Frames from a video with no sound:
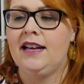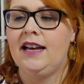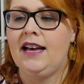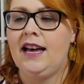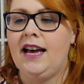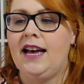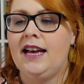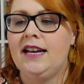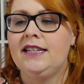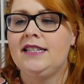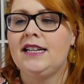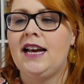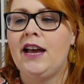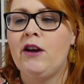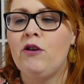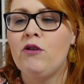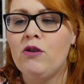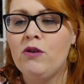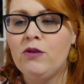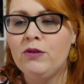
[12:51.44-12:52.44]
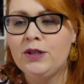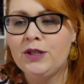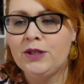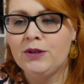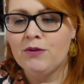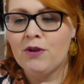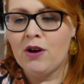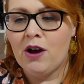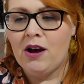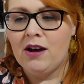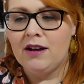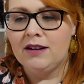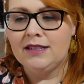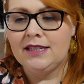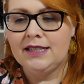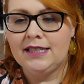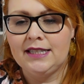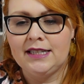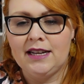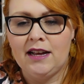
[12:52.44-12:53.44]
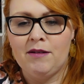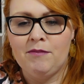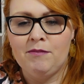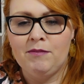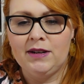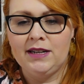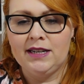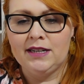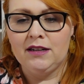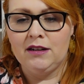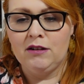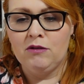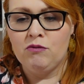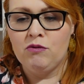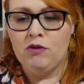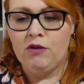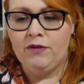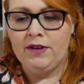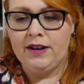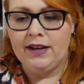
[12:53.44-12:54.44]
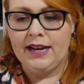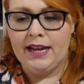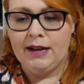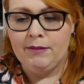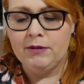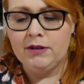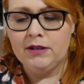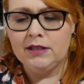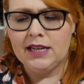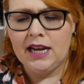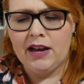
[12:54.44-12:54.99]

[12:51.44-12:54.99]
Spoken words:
And I also got some little woven labels.